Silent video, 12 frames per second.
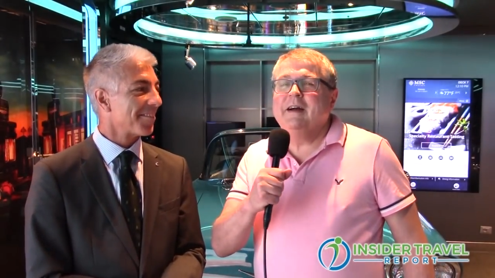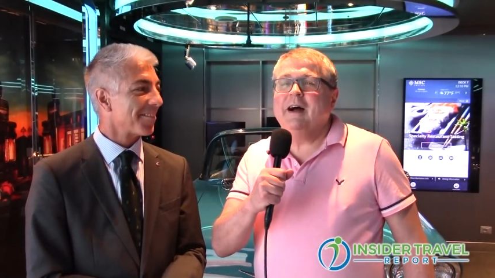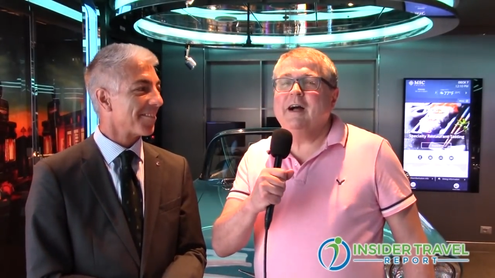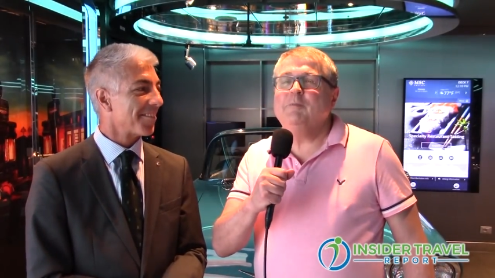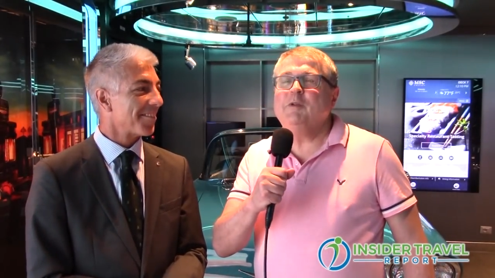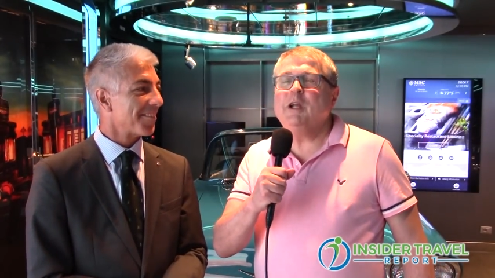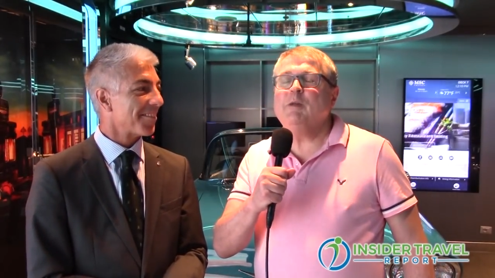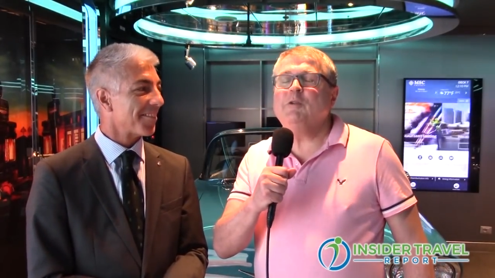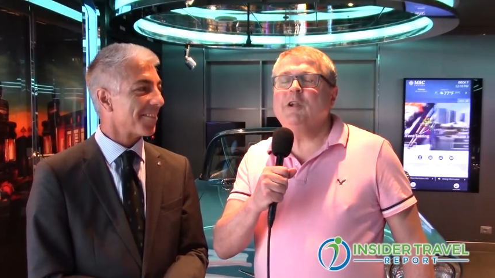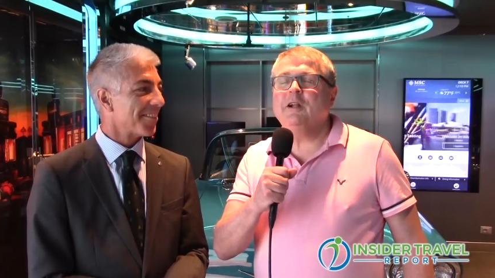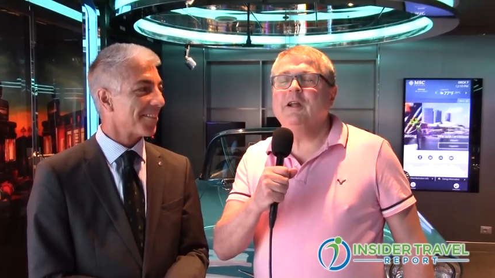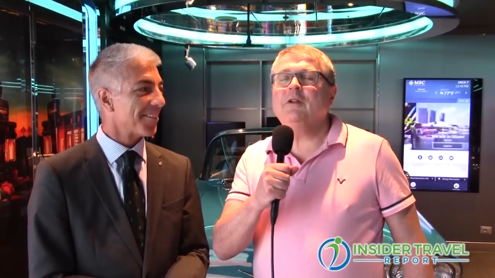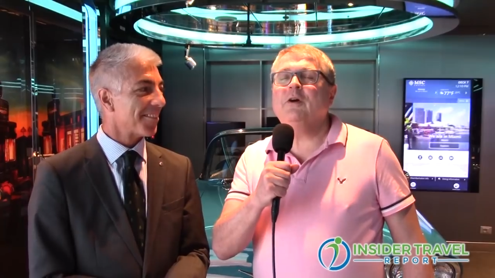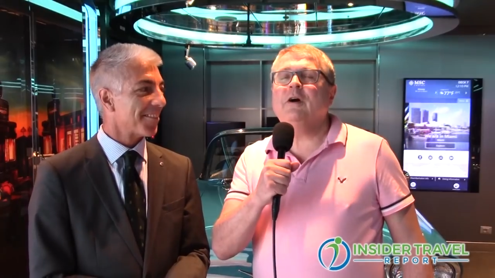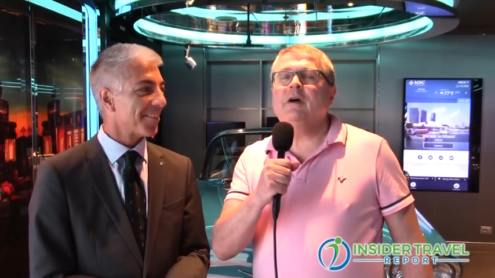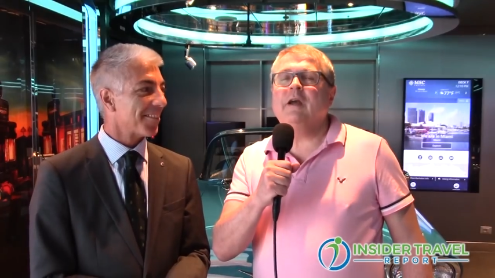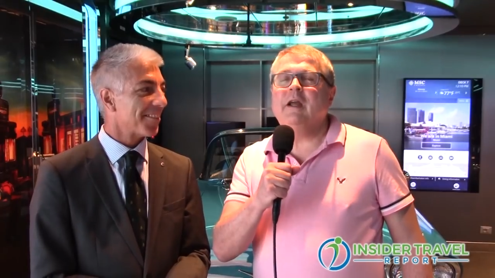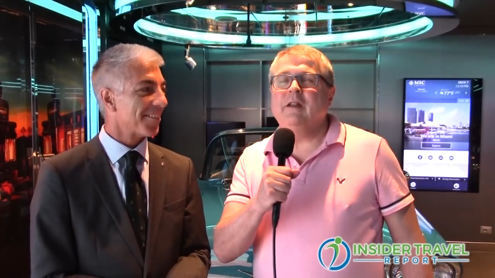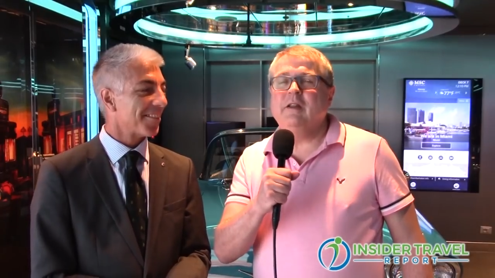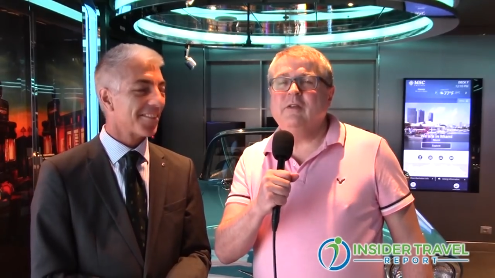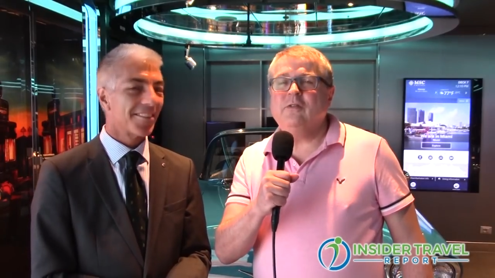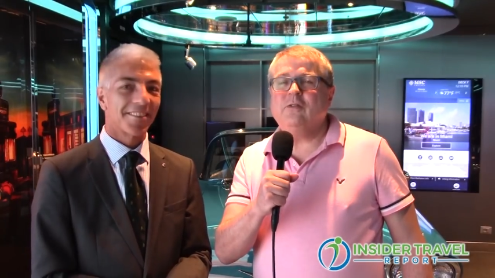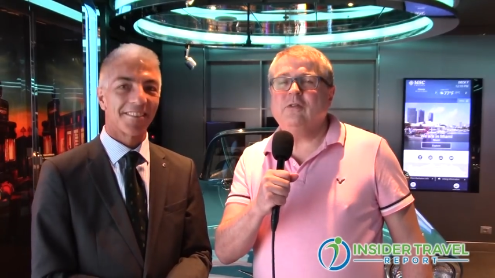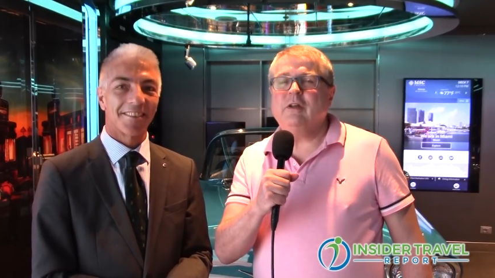Speaker 1: I'm James Shillinglaw, and
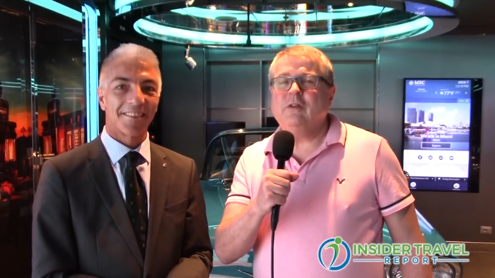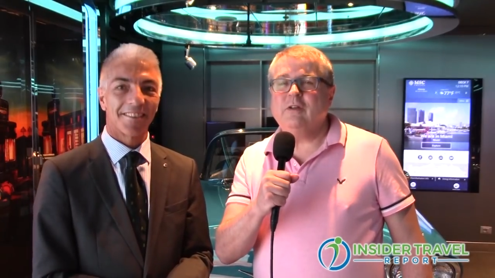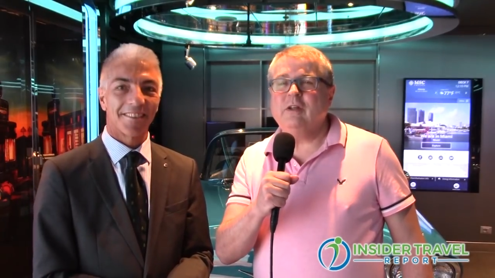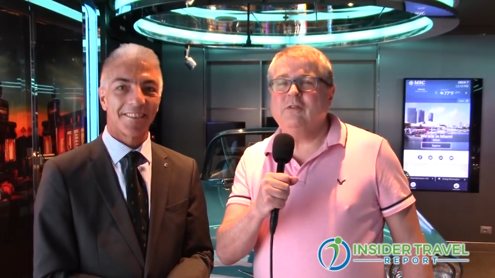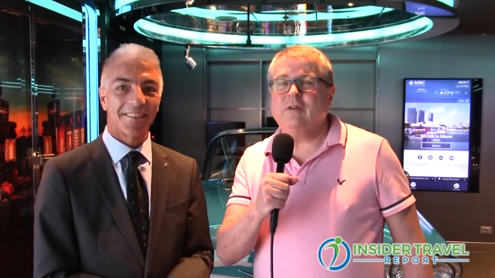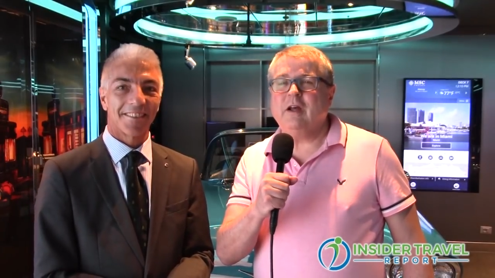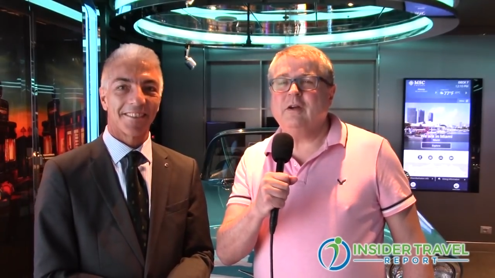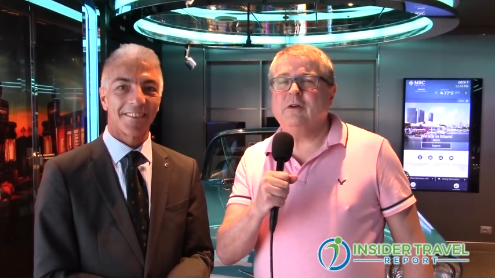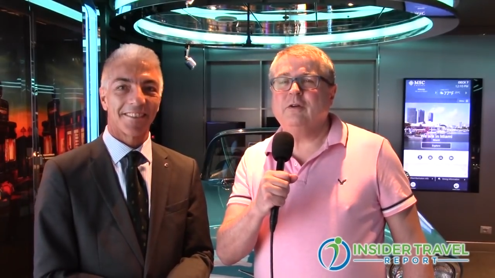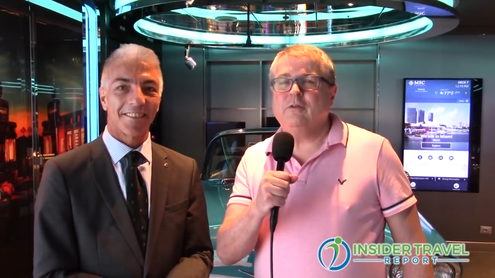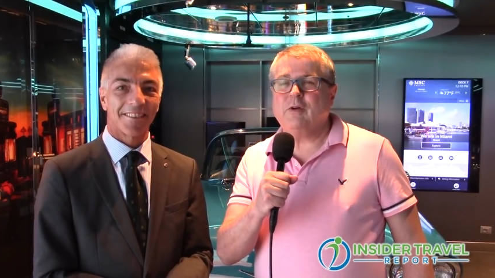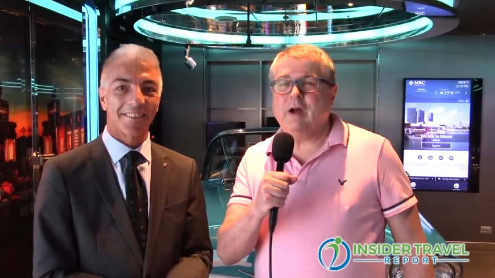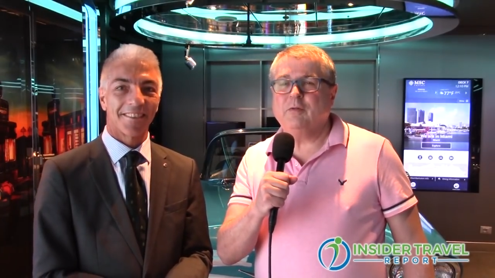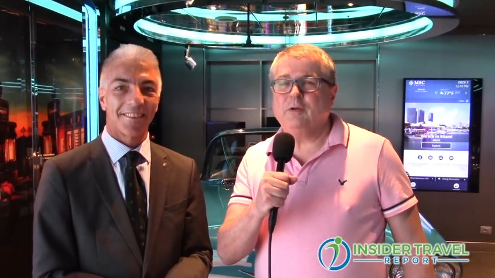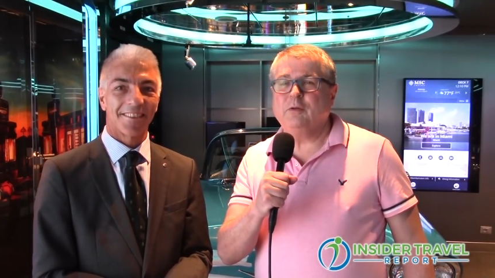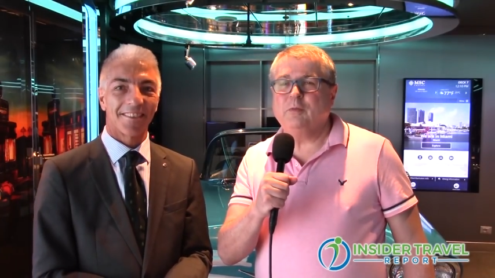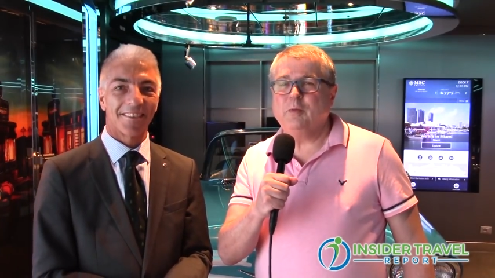this is Insider Travel